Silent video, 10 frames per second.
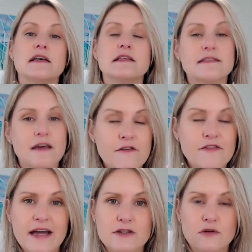
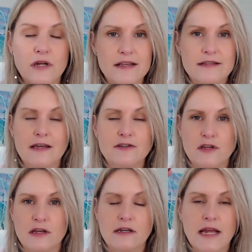
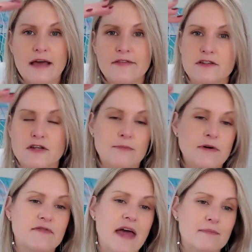self-actualization at the top
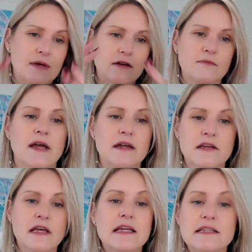of that pyramid
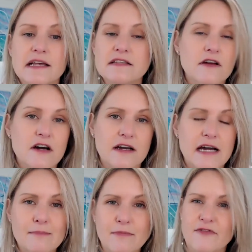does not
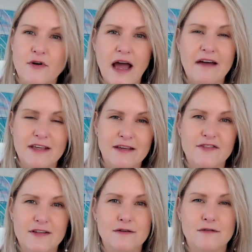come before having your
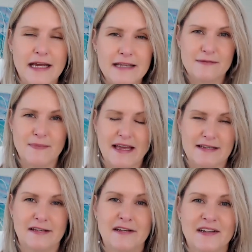physical needs
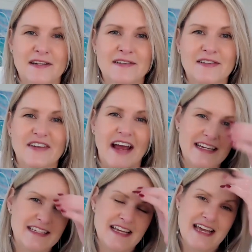met,
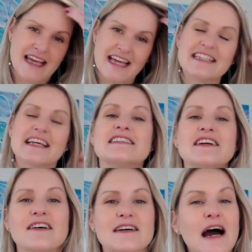right? does
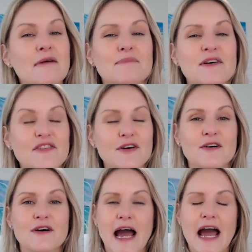not come
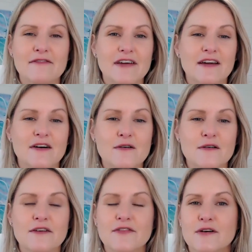before having
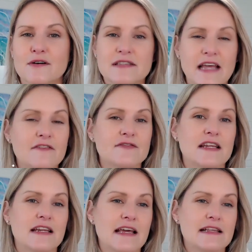all of your safety
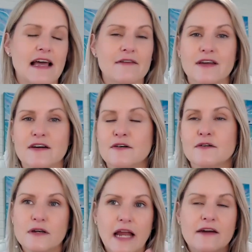needs, having
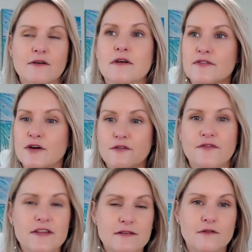all like all of your
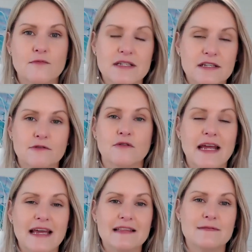physical material
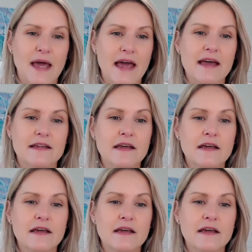needs met,